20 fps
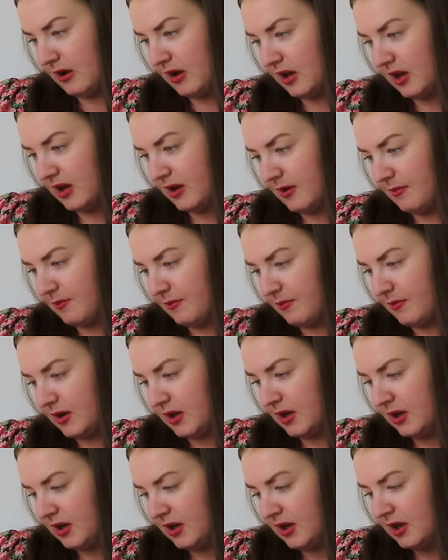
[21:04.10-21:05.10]

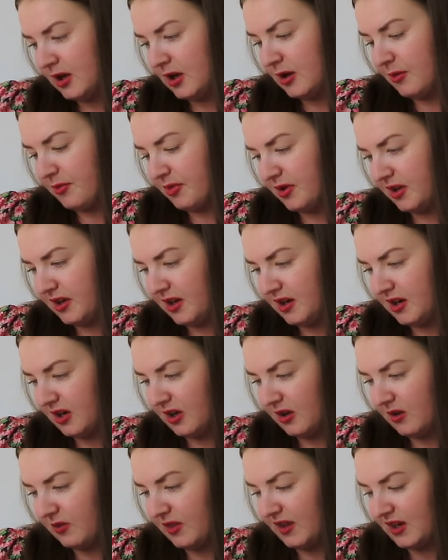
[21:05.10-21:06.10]
but you
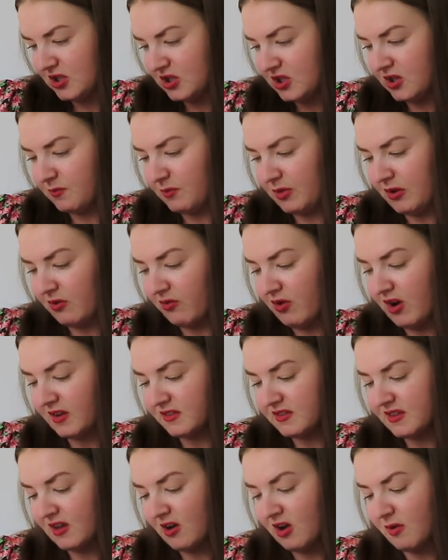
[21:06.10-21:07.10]
know, they should be alright
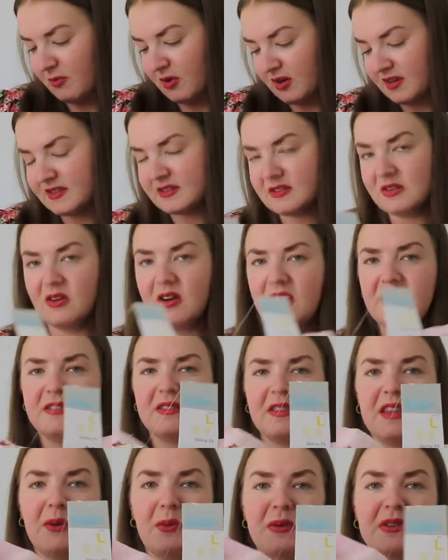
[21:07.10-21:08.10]
because they are my size.
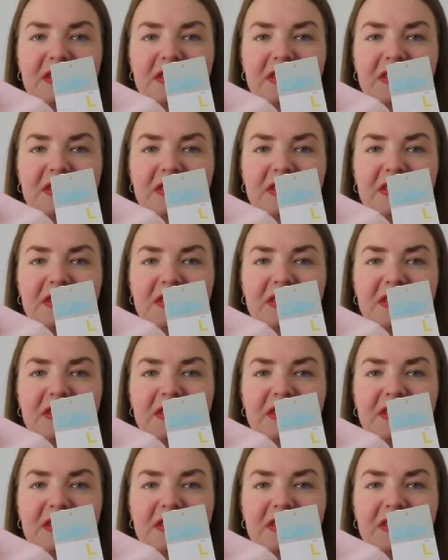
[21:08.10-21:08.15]
So they were